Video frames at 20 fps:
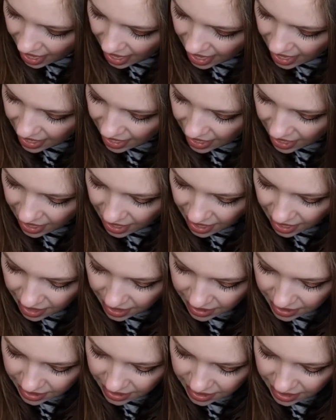
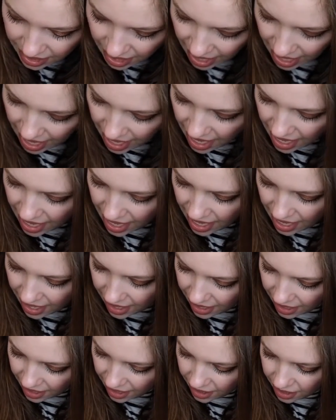and
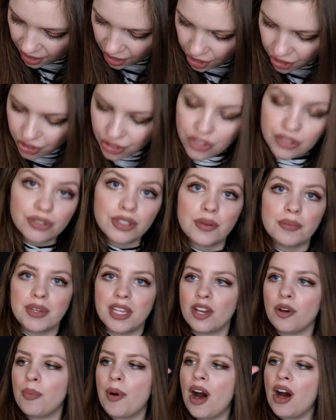a julep
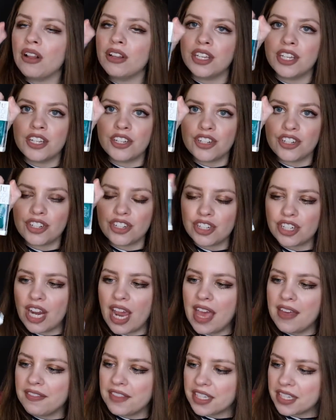nail polish.
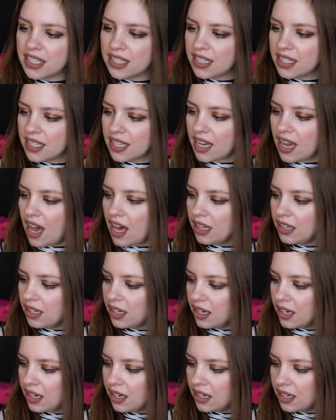And this is in the
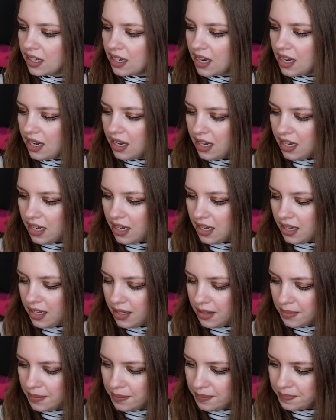color
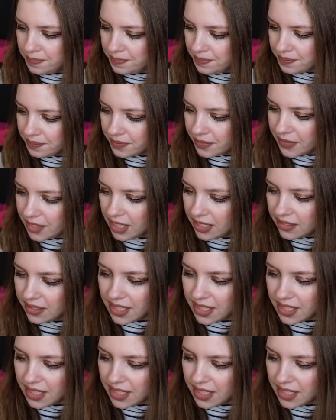um,